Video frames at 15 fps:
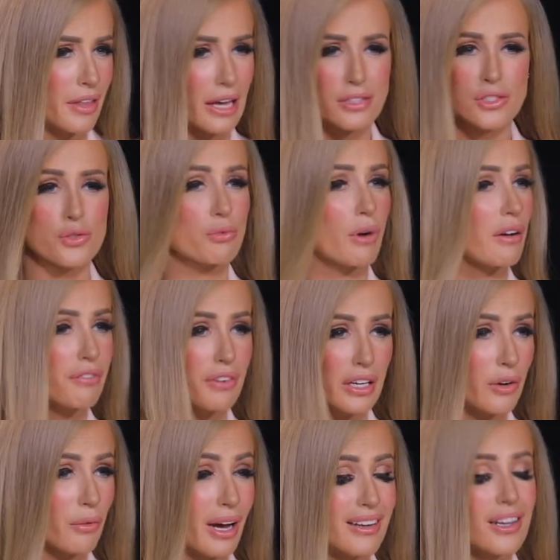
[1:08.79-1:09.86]
That's
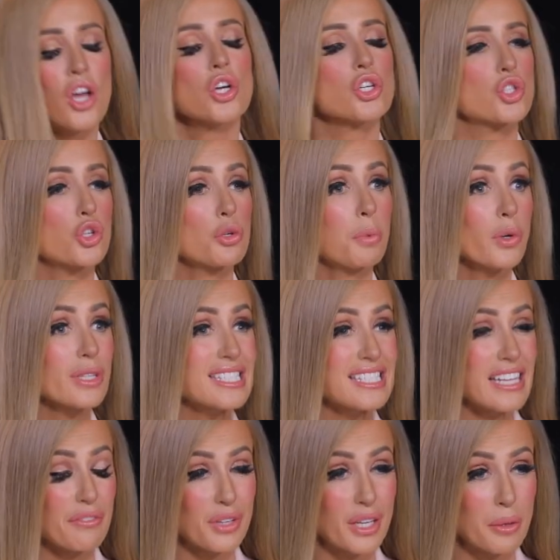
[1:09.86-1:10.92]
roughly around
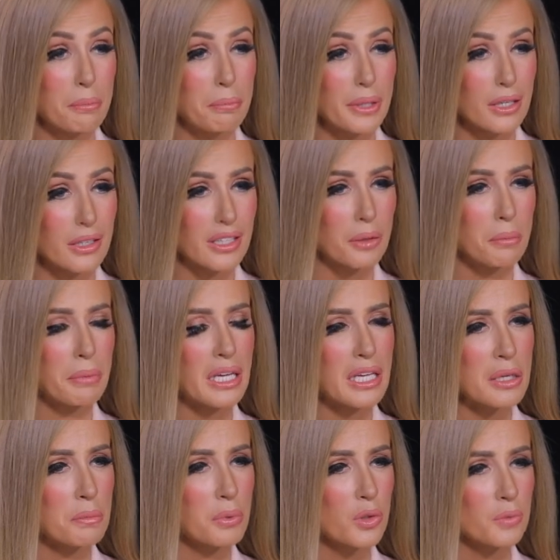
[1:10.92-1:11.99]
2.7 billion
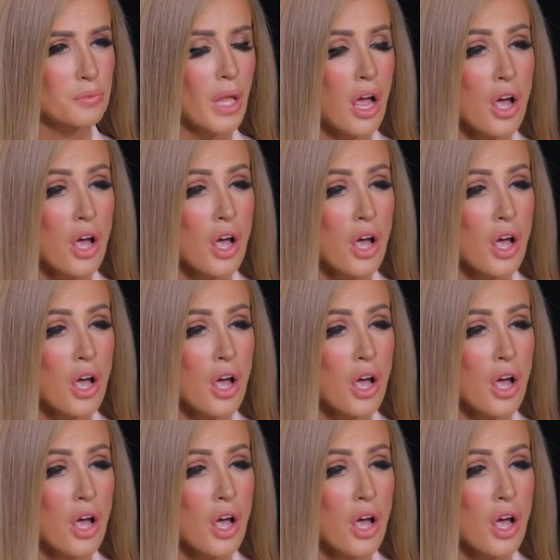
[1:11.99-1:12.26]
people.